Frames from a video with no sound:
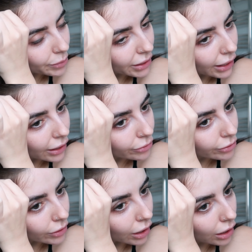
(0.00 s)
that bit of hair
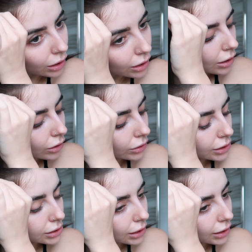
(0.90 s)
through there, hold
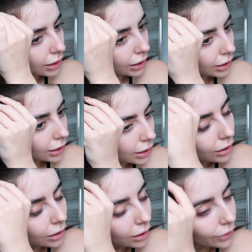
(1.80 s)
it steady,
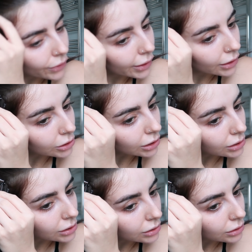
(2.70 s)
and then
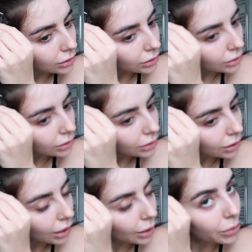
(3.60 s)
just
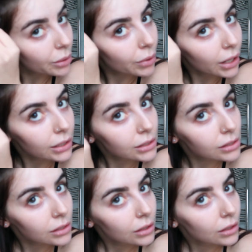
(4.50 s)
clamp it in
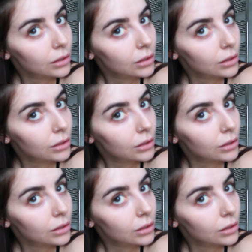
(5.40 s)
place.